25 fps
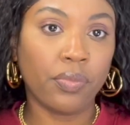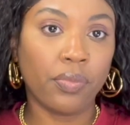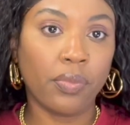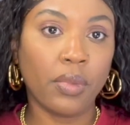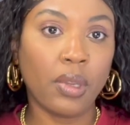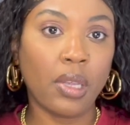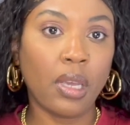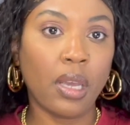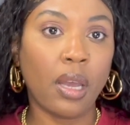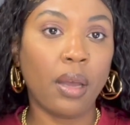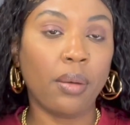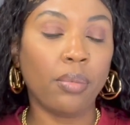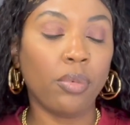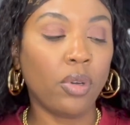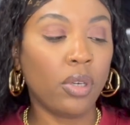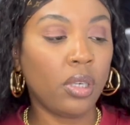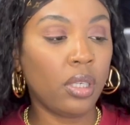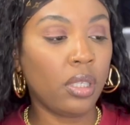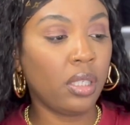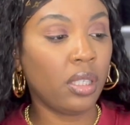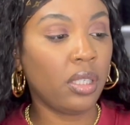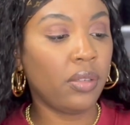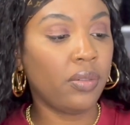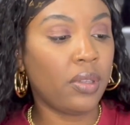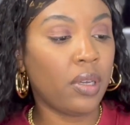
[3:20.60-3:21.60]
yeah, I'm gonna
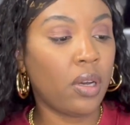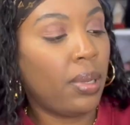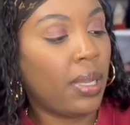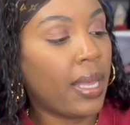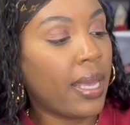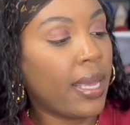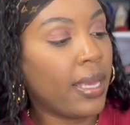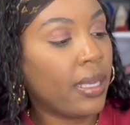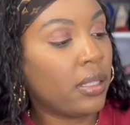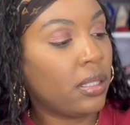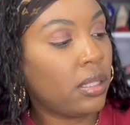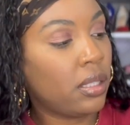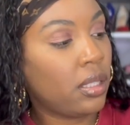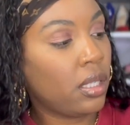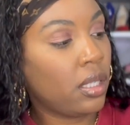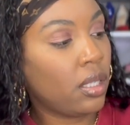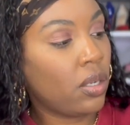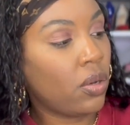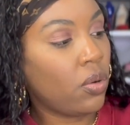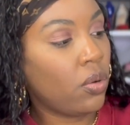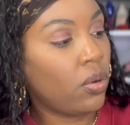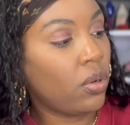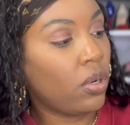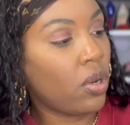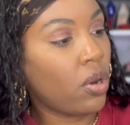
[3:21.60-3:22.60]
leave the plastic
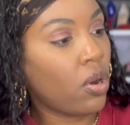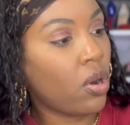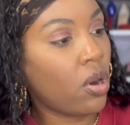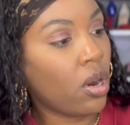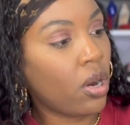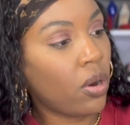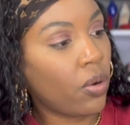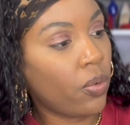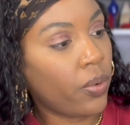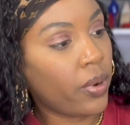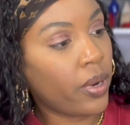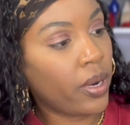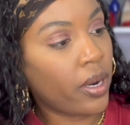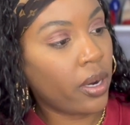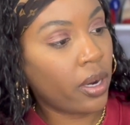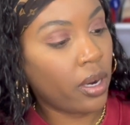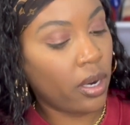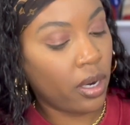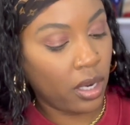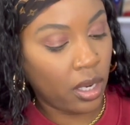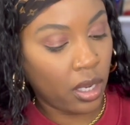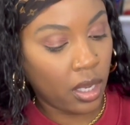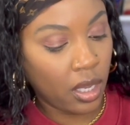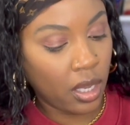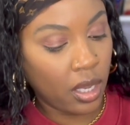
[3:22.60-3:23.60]
on the hardware
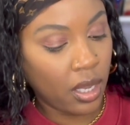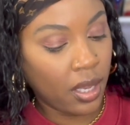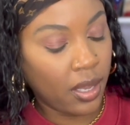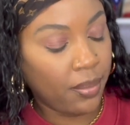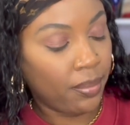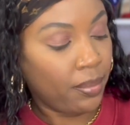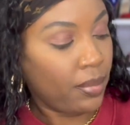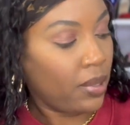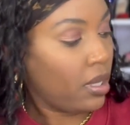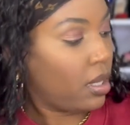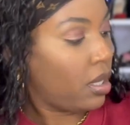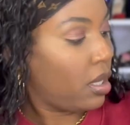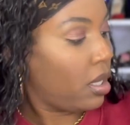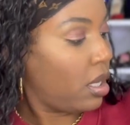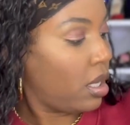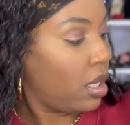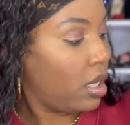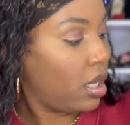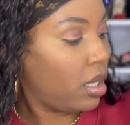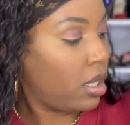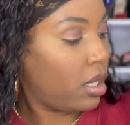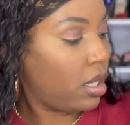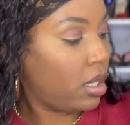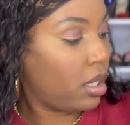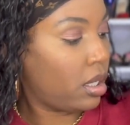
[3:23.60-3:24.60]

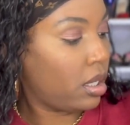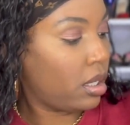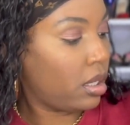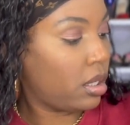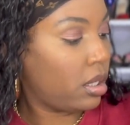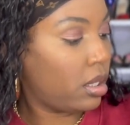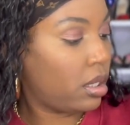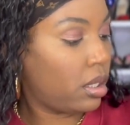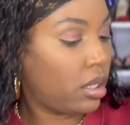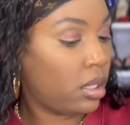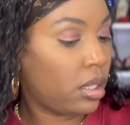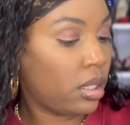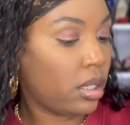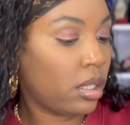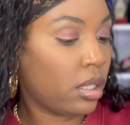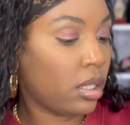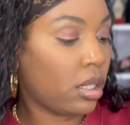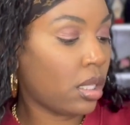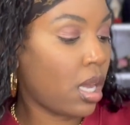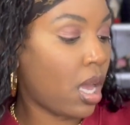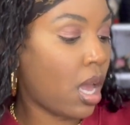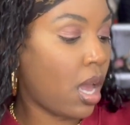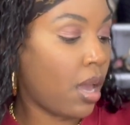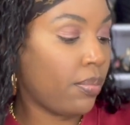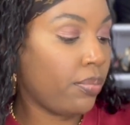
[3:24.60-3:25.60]
because
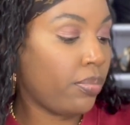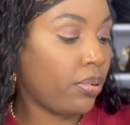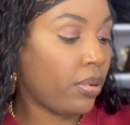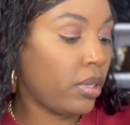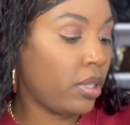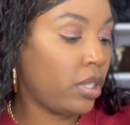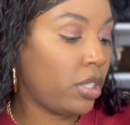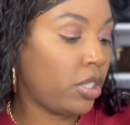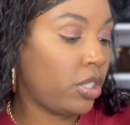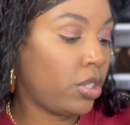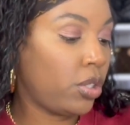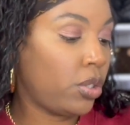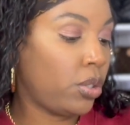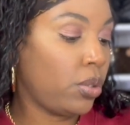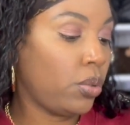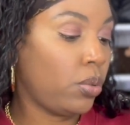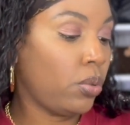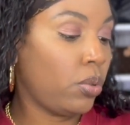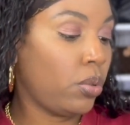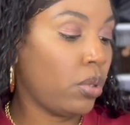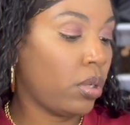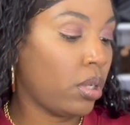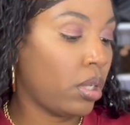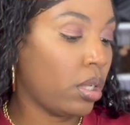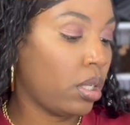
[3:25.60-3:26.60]
I'm pretty
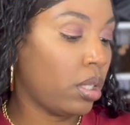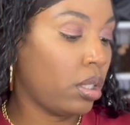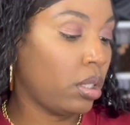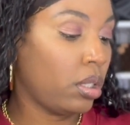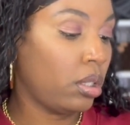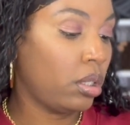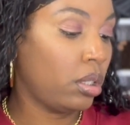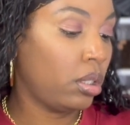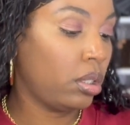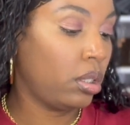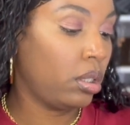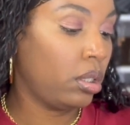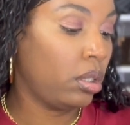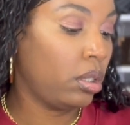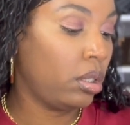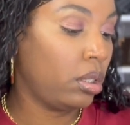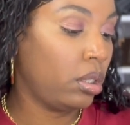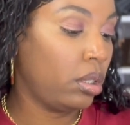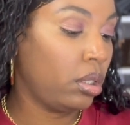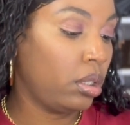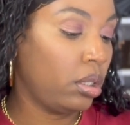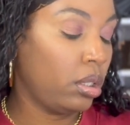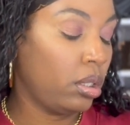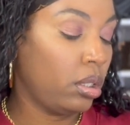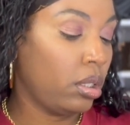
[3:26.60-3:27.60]
sure
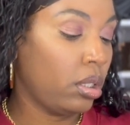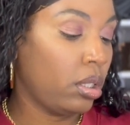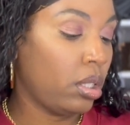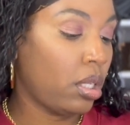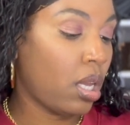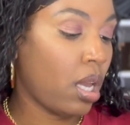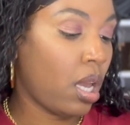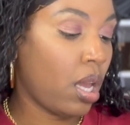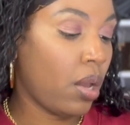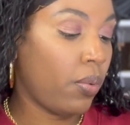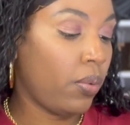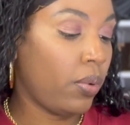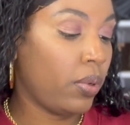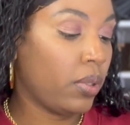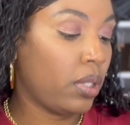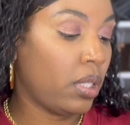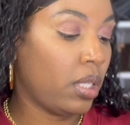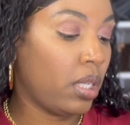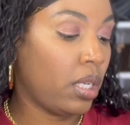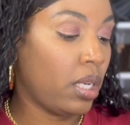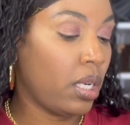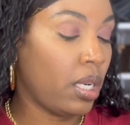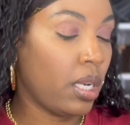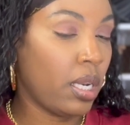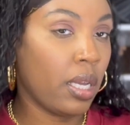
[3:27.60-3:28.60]
I want the
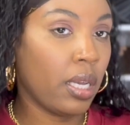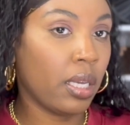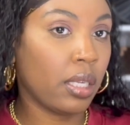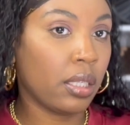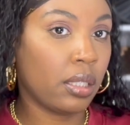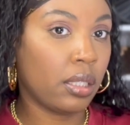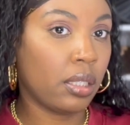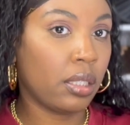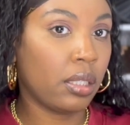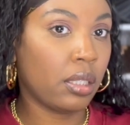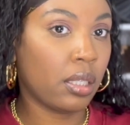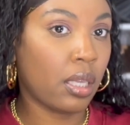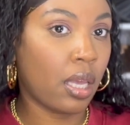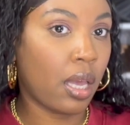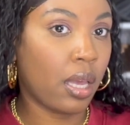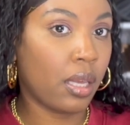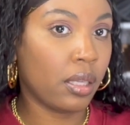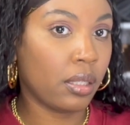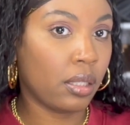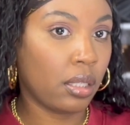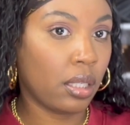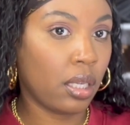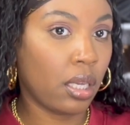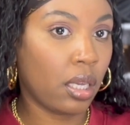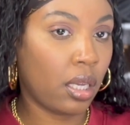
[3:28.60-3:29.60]
next
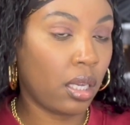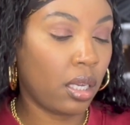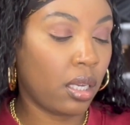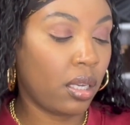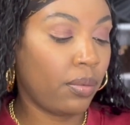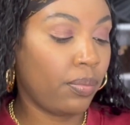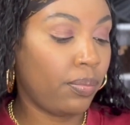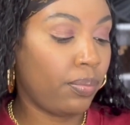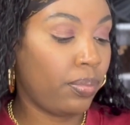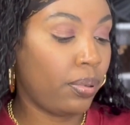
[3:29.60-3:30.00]
size up.